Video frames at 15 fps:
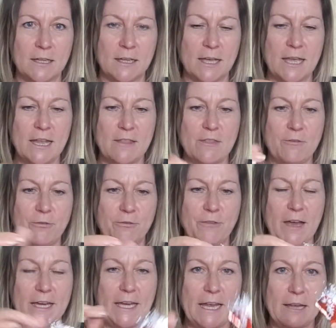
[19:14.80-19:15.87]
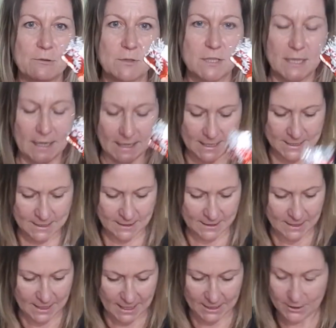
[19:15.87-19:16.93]
Okay, and then fan it out again.
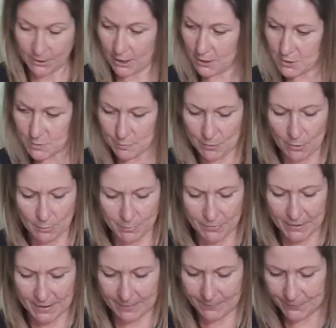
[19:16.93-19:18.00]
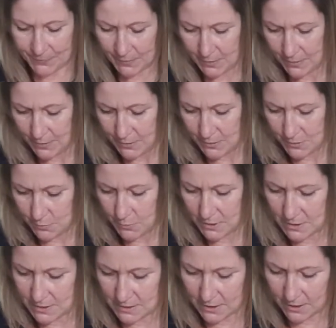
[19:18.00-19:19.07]
And I'm going to pop that to
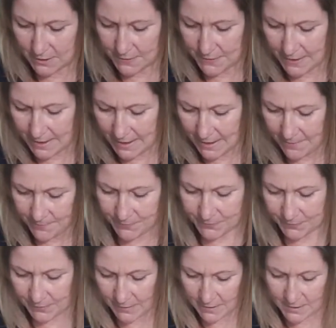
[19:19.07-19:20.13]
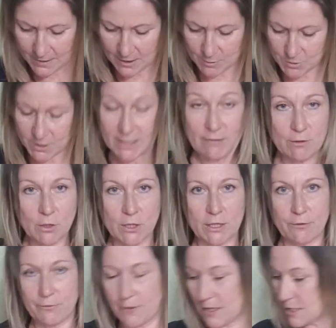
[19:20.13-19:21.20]
one side there. I'm just going to have a look at
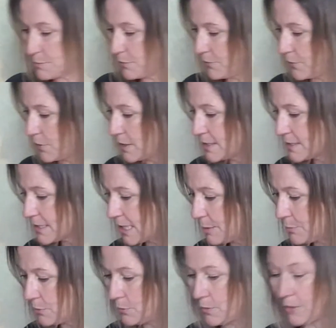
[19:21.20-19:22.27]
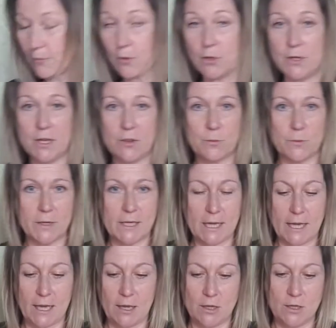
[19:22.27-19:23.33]
it first before I staple. I've got another one
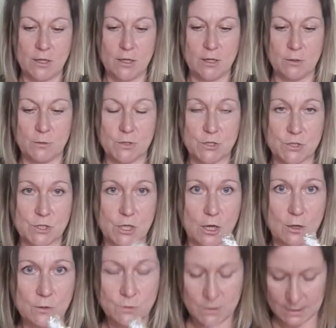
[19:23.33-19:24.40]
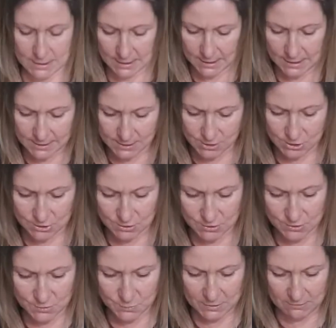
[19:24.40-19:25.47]
here, which is gold. Again, it's just a
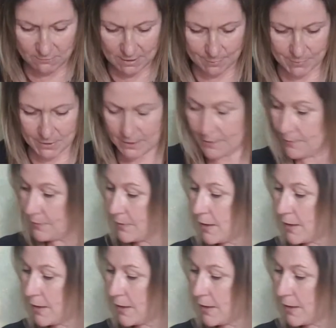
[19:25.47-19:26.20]
sweet wrapper.